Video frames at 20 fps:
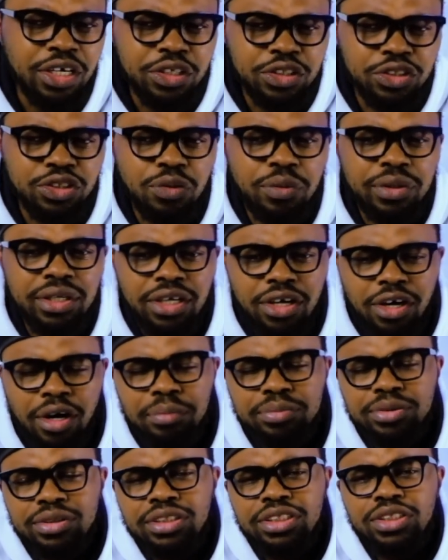So when it
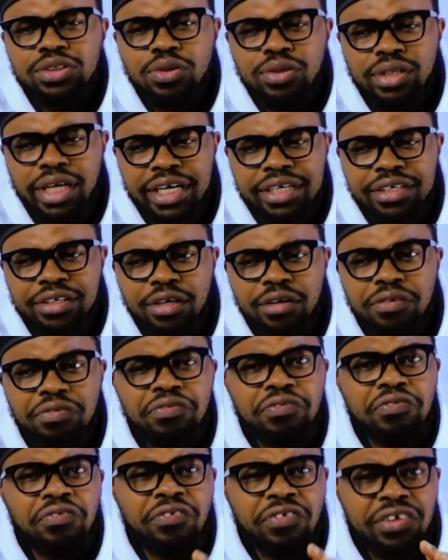comes to this whole idea
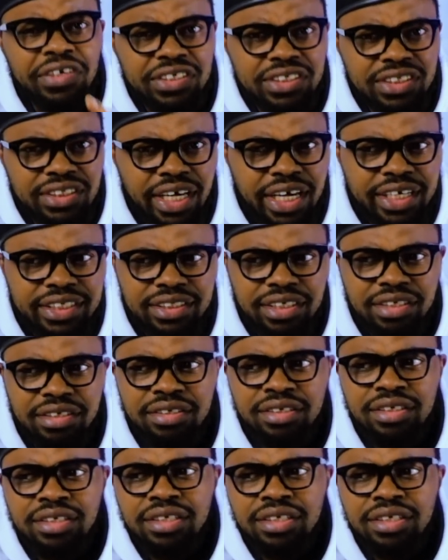of criticizing